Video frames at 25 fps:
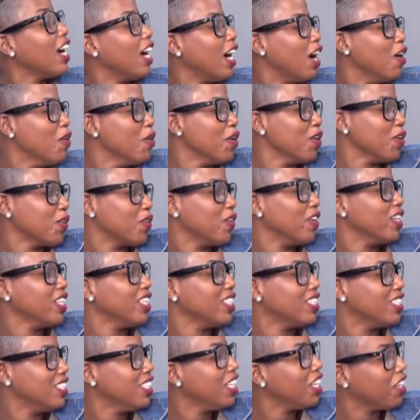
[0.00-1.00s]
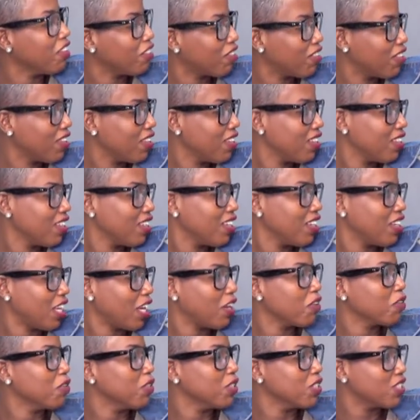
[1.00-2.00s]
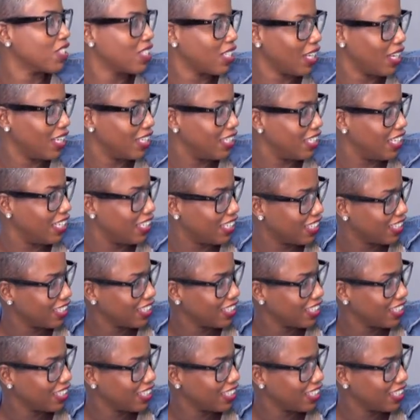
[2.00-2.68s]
Yeah, we call it dying on stage.